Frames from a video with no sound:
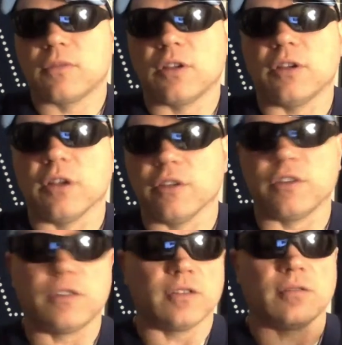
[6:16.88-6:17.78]

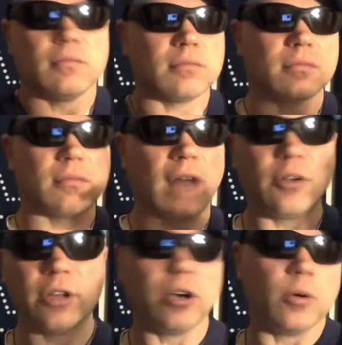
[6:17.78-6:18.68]
Because I
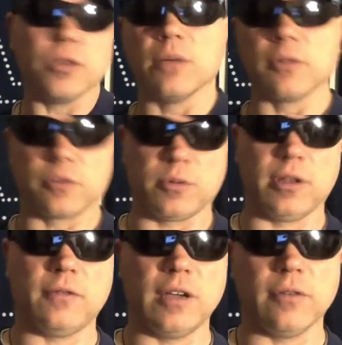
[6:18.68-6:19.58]
only go with numbers when
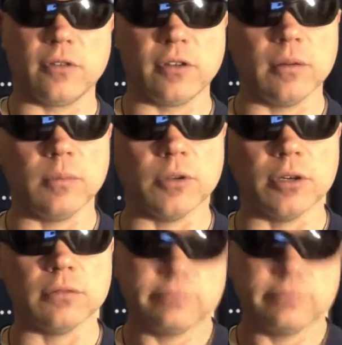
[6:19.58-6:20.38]
they favor the double blue.